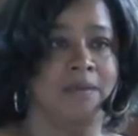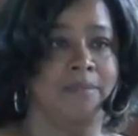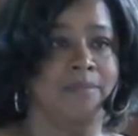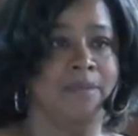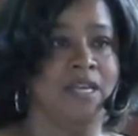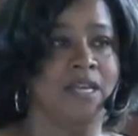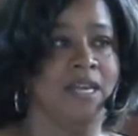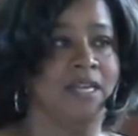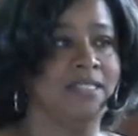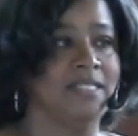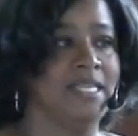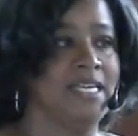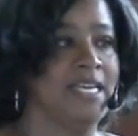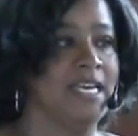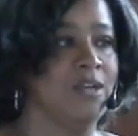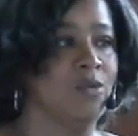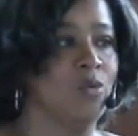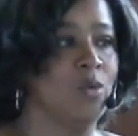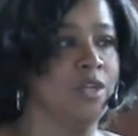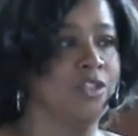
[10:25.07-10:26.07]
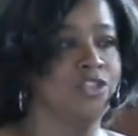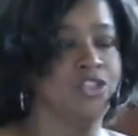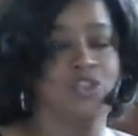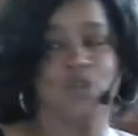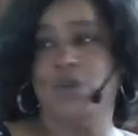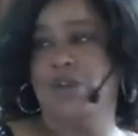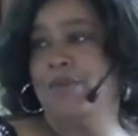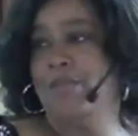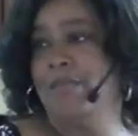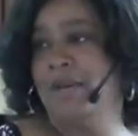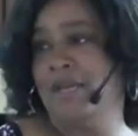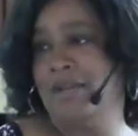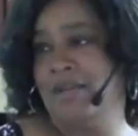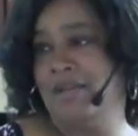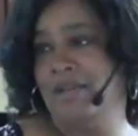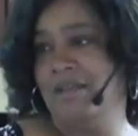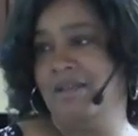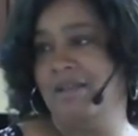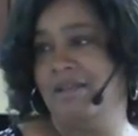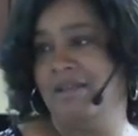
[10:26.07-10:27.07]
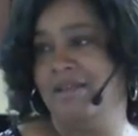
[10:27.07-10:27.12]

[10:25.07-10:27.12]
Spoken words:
because he had run short of money.